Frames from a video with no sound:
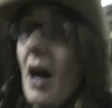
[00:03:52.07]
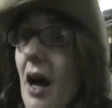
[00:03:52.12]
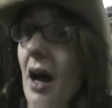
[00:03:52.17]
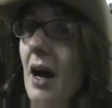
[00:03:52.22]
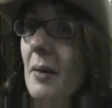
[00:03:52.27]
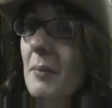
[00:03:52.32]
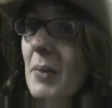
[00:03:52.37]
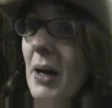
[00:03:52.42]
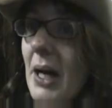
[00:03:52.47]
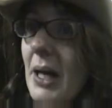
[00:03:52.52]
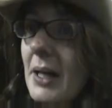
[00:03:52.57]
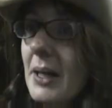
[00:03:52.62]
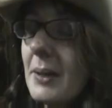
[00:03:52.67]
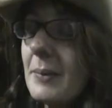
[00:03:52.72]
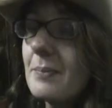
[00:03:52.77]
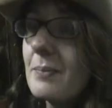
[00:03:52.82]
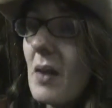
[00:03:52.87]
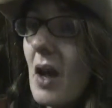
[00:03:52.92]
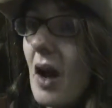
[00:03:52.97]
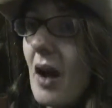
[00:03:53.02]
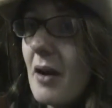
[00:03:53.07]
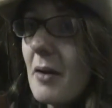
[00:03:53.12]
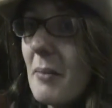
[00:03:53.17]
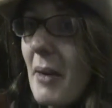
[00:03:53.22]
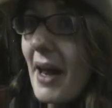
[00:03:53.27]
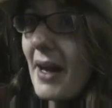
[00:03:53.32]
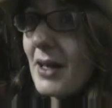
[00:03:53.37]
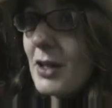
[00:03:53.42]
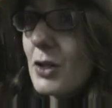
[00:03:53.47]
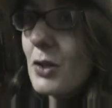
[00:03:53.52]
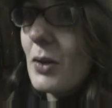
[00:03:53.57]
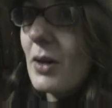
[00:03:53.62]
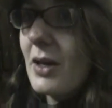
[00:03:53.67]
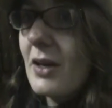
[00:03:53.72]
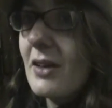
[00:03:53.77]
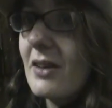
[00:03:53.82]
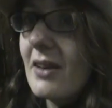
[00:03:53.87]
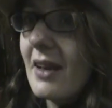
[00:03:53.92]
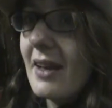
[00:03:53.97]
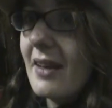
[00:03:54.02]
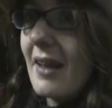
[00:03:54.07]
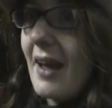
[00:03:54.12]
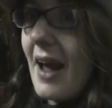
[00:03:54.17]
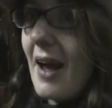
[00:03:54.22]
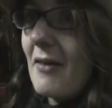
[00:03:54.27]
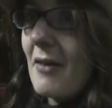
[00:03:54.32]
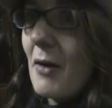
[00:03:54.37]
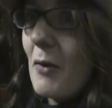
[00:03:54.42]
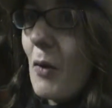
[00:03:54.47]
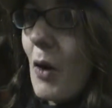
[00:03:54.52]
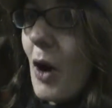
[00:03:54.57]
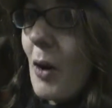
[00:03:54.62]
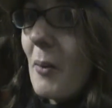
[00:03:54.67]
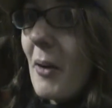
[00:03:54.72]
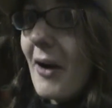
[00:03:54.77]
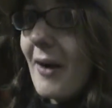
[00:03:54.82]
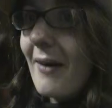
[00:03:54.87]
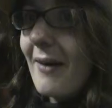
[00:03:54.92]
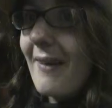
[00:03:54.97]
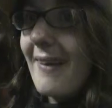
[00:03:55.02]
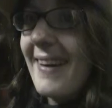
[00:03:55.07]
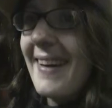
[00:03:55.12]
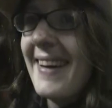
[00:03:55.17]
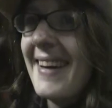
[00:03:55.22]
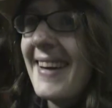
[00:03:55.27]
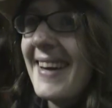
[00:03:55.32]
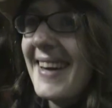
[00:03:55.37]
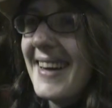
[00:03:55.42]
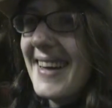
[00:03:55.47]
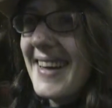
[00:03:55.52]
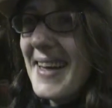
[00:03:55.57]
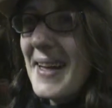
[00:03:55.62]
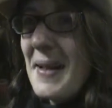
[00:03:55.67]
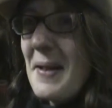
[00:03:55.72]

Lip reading: automatic doors like they have at Walmart,